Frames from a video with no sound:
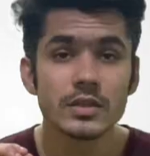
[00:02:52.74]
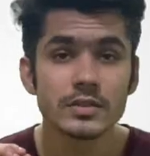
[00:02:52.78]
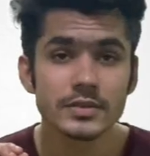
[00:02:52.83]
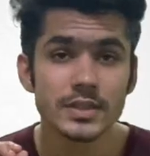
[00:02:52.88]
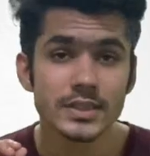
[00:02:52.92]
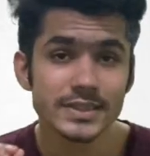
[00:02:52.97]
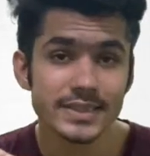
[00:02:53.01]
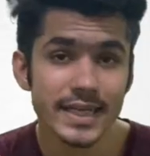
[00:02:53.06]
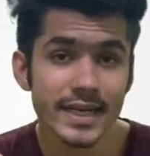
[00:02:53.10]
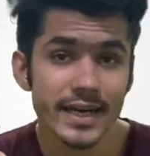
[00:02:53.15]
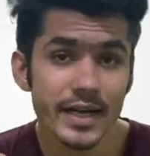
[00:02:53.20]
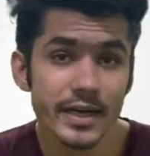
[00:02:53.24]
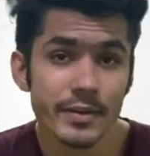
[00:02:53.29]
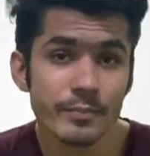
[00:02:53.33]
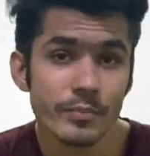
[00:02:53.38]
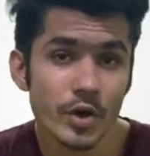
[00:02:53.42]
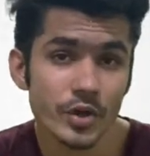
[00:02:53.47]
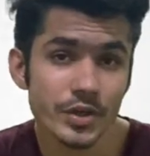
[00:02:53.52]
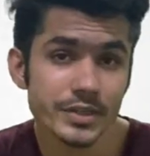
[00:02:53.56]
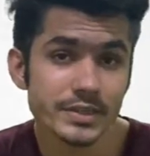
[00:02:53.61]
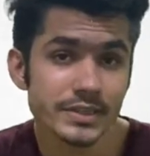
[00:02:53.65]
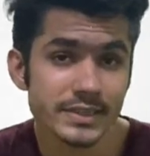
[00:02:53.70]
second
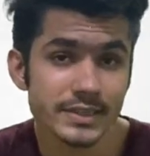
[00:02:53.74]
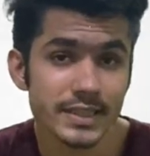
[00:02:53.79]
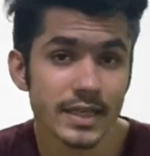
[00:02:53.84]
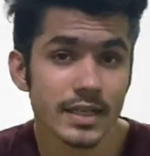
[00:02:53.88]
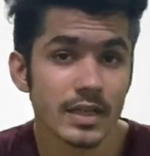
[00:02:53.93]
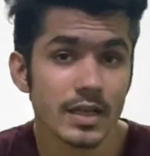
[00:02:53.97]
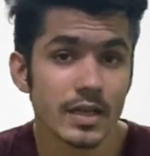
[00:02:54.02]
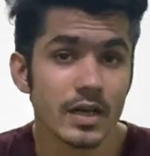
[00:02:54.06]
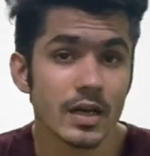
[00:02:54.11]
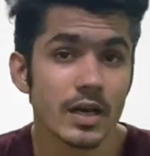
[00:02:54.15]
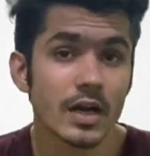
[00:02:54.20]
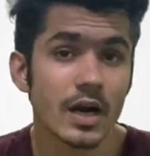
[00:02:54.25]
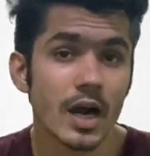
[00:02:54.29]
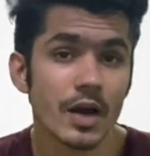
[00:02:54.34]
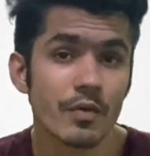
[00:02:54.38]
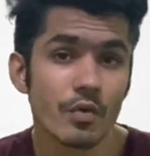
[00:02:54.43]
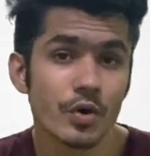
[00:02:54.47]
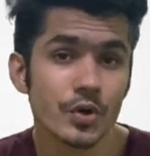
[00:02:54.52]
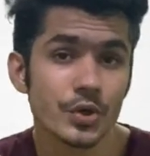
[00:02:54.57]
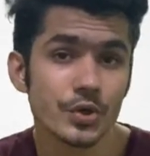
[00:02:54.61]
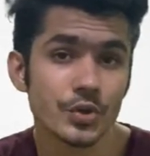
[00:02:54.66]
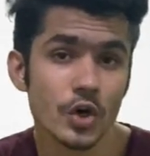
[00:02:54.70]
important skill I want
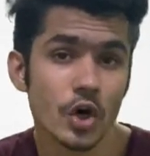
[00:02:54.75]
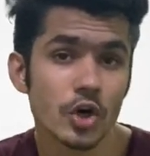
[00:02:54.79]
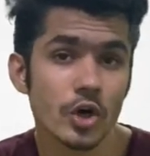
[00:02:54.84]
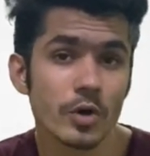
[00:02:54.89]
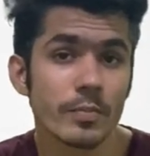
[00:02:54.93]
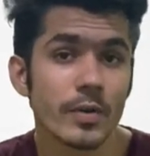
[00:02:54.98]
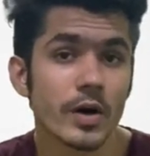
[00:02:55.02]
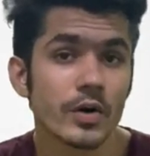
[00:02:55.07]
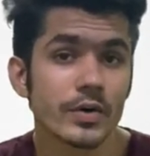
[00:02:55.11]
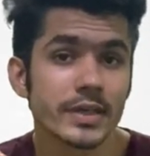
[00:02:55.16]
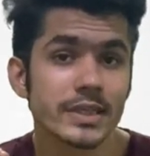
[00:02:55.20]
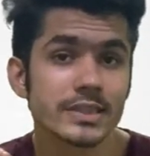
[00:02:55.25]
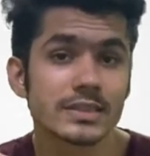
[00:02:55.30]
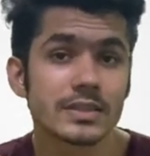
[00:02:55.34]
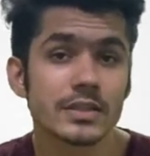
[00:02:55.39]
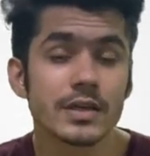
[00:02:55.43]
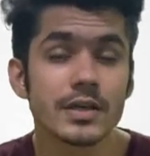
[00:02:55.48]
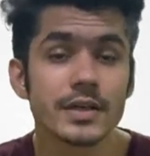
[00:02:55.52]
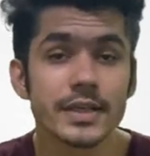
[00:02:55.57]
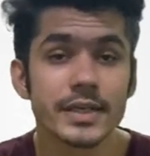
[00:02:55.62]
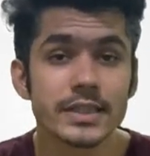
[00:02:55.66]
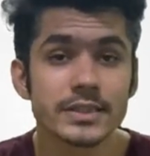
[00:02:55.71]
to talk about is
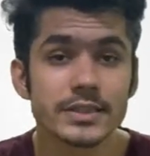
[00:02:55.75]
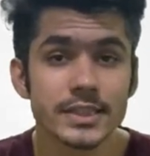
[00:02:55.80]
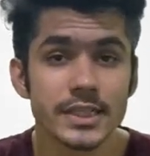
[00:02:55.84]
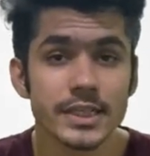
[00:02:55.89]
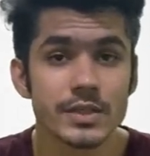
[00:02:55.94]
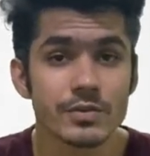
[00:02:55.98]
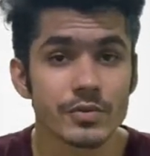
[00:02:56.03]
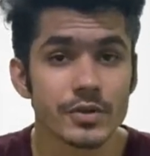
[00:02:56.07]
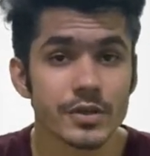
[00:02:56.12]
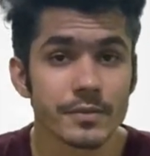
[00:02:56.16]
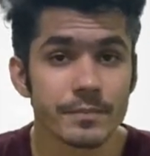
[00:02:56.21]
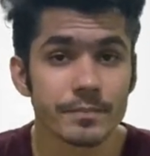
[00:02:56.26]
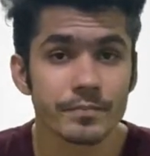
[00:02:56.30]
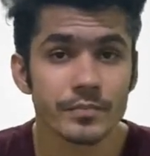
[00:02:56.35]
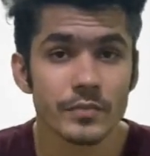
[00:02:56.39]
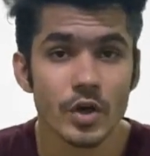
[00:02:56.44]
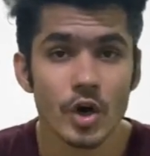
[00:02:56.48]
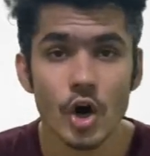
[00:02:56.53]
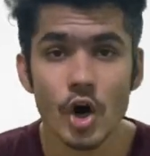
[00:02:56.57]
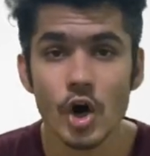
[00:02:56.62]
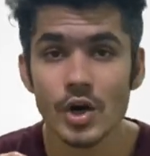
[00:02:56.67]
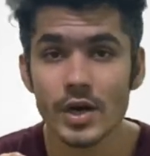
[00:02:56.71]
learning SQL
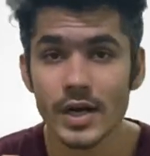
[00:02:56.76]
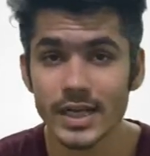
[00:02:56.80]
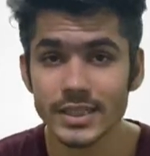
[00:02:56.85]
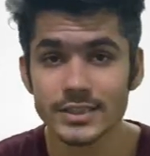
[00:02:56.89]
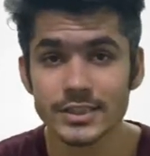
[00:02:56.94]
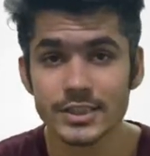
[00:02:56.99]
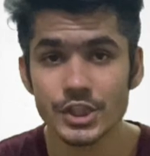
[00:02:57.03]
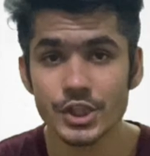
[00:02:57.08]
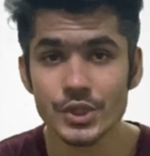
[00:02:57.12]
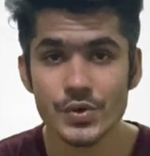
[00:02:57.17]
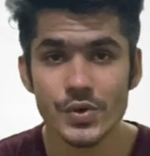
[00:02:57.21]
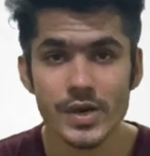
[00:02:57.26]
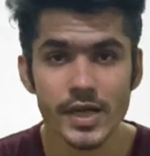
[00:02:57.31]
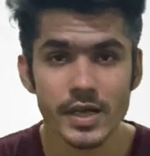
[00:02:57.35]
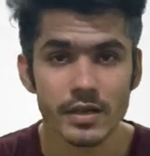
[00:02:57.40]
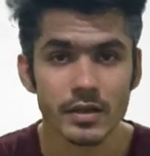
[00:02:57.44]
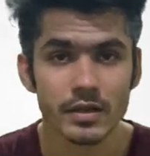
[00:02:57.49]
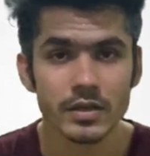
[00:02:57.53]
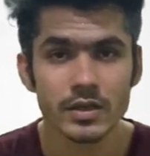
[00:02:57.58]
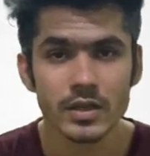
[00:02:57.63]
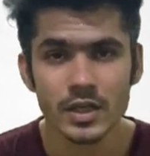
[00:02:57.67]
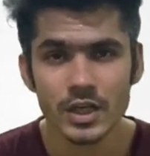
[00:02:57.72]
or SQL,
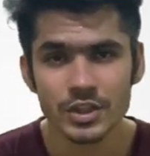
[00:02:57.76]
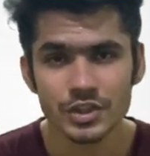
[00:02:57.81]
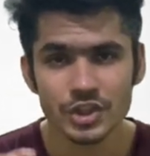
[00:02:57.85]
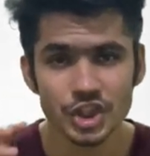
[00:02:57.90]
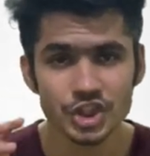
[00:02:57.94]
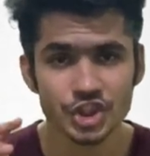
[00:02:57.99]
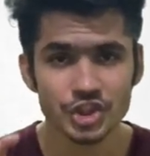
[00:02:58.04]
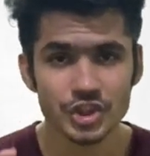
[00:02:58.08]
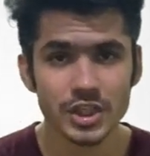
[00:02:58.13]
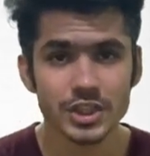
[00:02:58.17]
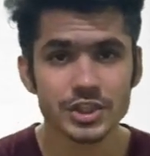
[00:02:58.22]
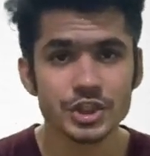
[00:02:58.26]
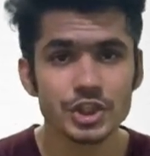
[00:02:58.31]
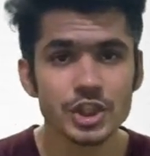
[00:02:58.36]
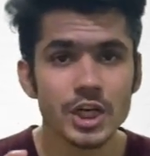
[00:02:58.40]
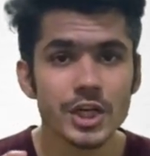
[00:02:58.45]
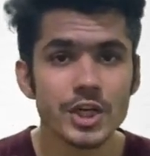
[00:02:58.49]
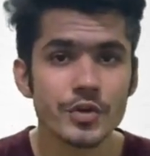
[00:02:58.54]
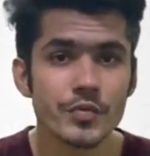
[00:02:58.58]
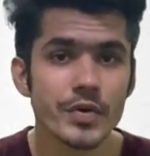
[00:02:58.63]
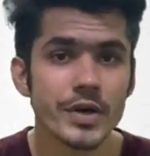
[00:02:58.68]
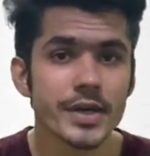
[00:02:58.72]
the structured
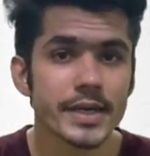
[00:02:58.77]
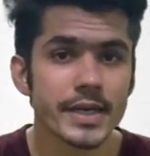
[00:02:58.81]
query